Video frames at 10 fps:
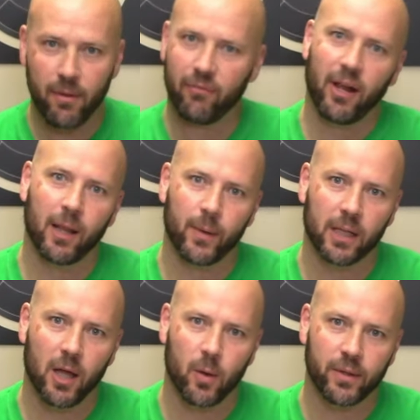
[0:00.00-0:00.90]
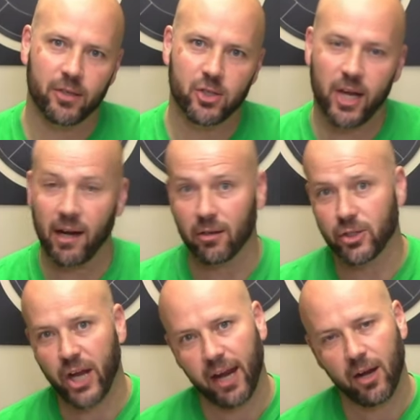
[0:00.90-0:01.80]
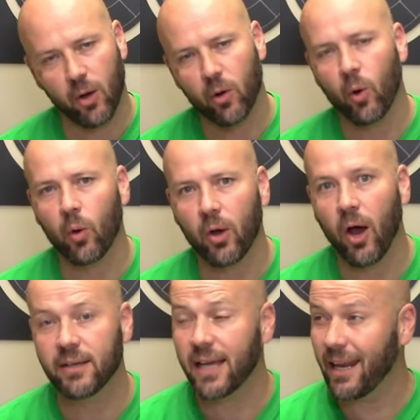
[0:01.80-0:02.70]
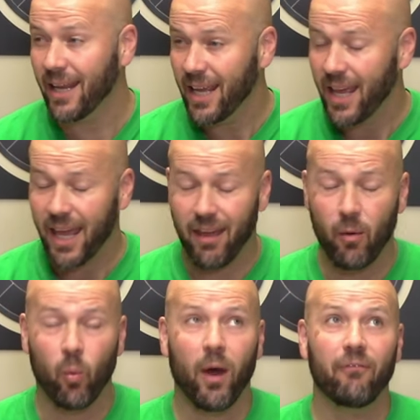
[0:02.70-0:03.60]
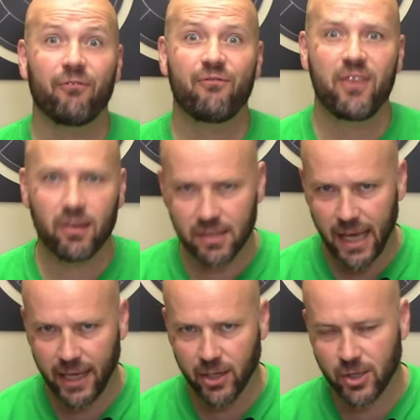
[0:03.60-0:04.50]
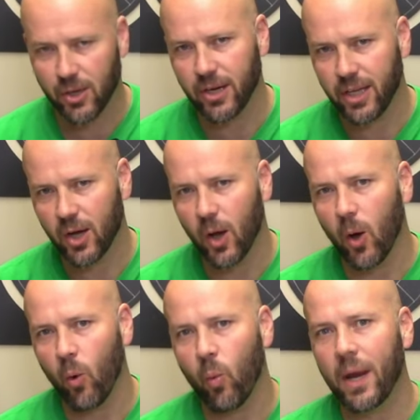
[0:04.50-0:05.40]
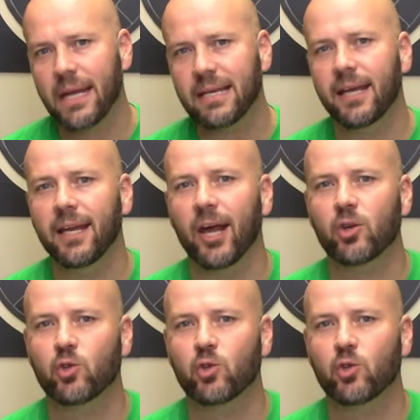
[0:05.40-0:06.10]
been following along with this channel or checking out our old content, it what feels like an eternity ago, we did a